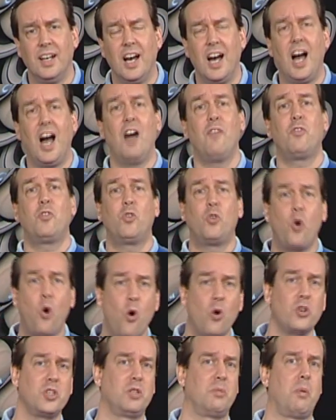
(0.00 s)
Of
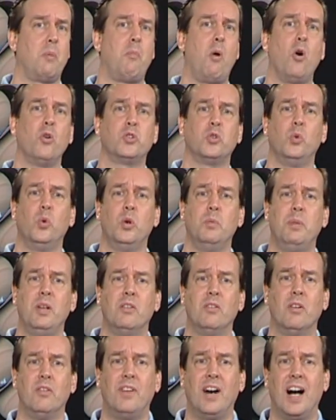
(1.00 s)
course the proposal would be
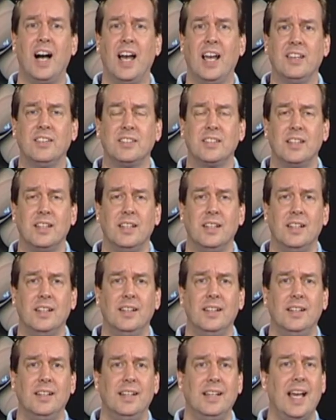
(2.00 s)
revised.
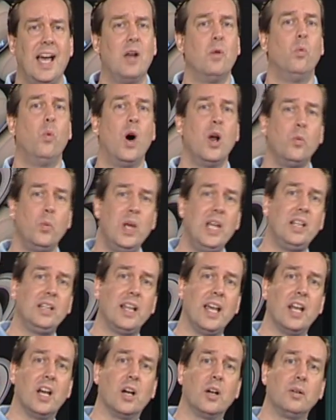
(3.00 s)
And 1 week
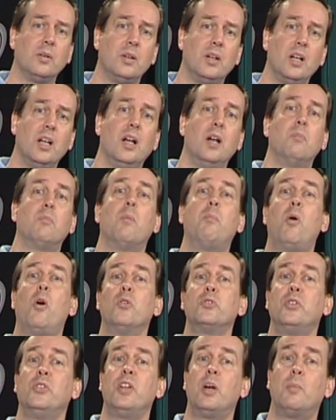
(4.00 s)
later,
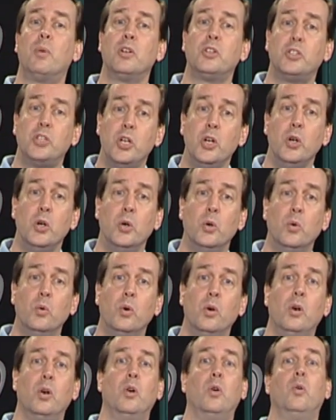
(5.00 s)
proposal number 2
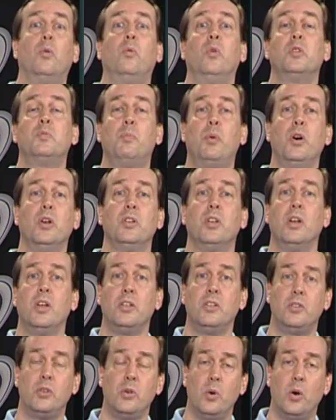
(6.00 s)
was put
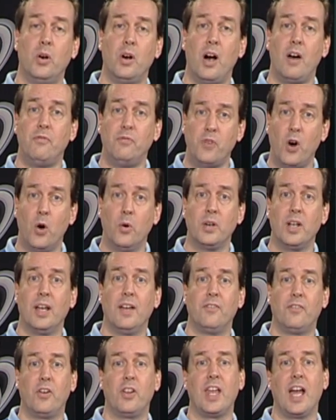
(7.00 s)
to a vote
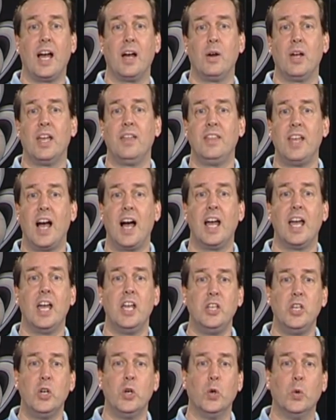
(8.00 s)
in the
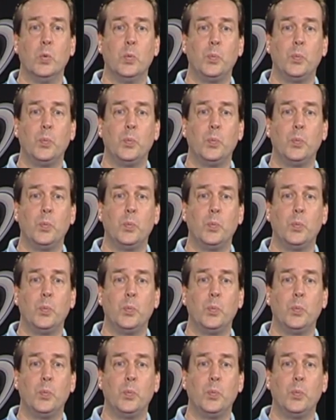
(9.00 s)
IAU.